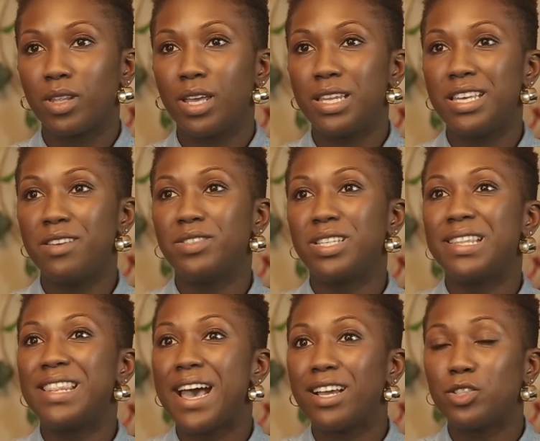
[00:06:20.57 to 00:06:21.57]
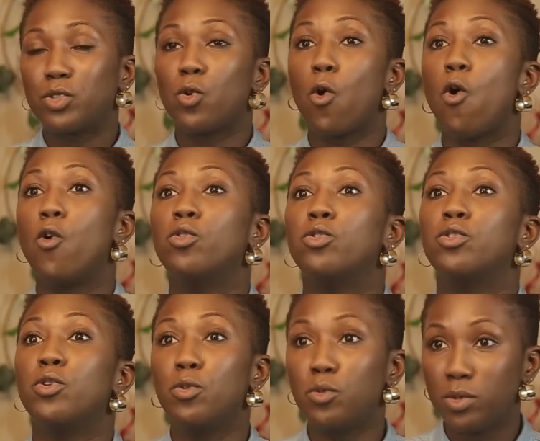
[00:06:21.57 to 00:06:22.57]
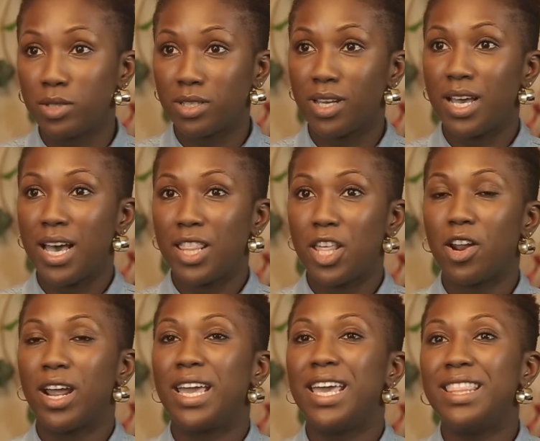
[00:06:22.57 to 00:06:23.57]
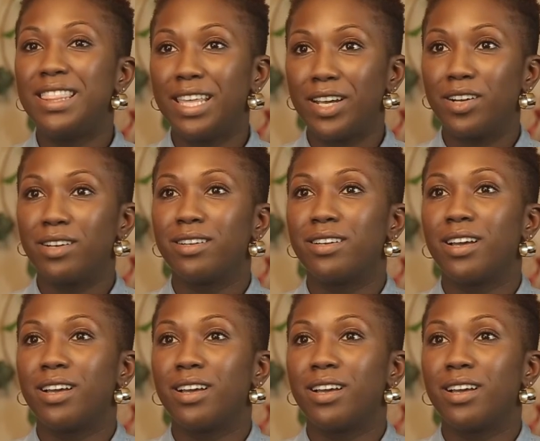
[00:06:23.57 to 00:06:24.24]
it gives light to all those that are in there.